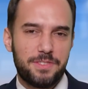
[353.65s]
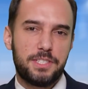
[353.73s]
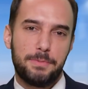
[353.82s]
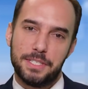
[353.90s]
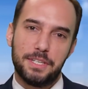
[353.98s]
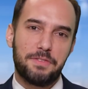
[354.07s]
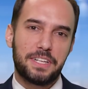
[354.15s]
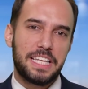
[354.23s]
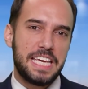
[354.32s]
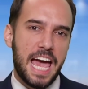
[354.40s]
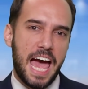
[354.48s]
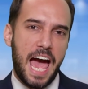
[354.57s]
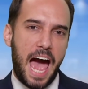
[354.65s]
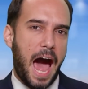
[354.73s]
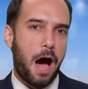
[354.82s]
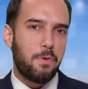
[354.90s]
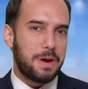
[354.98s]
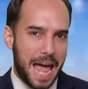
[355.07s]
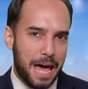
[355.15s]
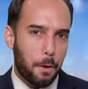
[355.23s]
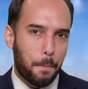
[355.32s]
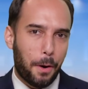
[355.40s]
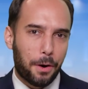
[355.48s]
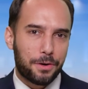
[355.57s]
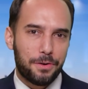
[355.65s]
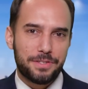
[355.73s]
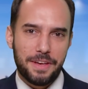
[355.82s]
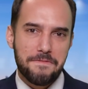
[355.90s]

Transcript: specifically how nanoparticles